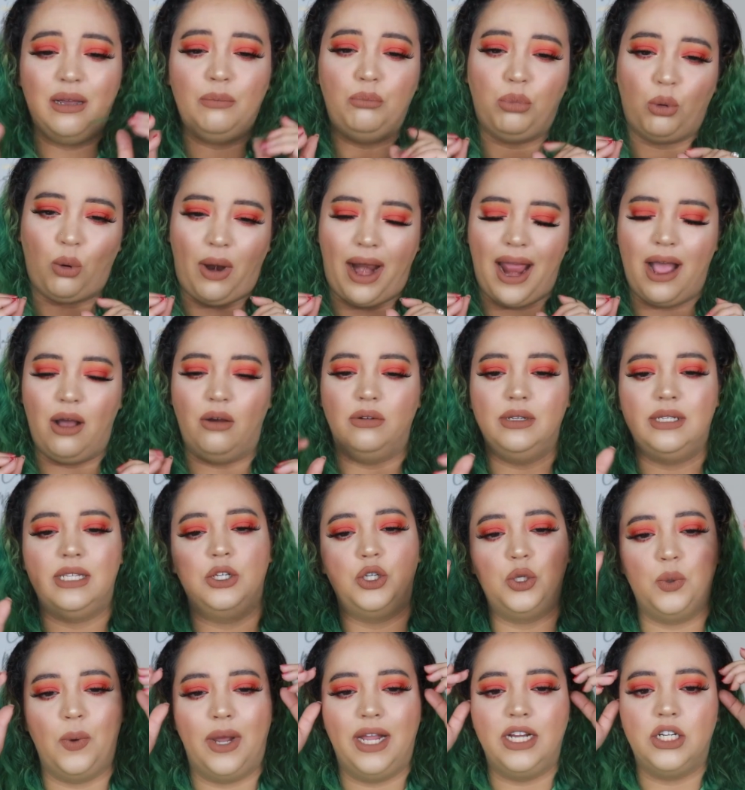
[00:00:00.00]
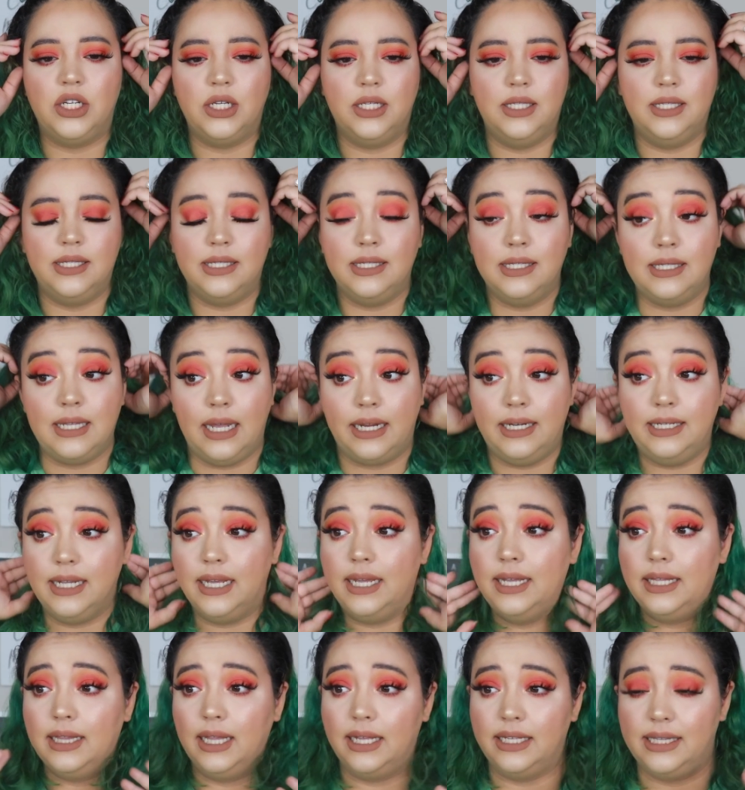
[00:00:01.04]
brown situation since I
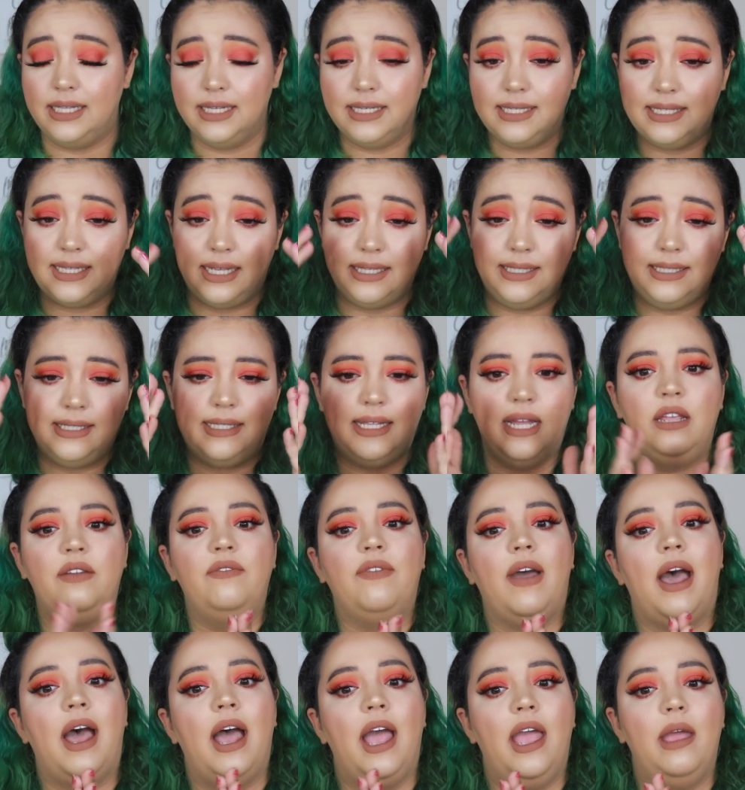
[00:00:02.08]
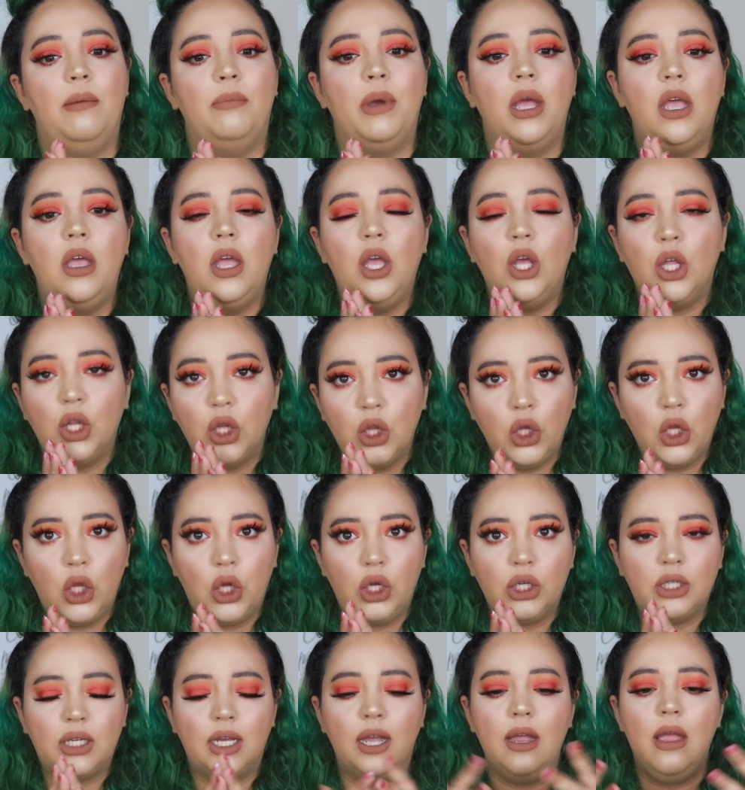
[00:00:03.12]
did like the sunset-y vibe
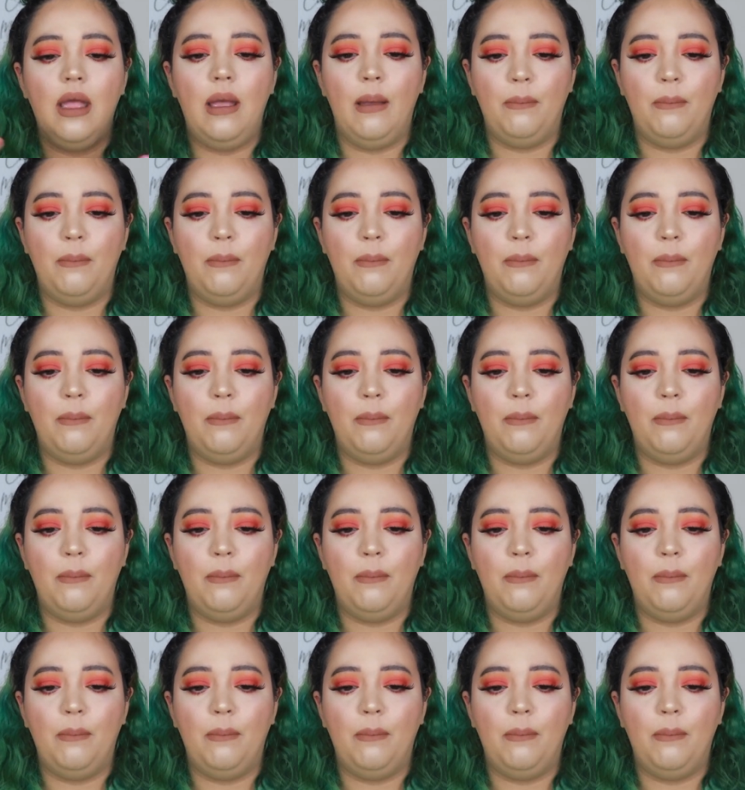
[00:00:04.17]
look.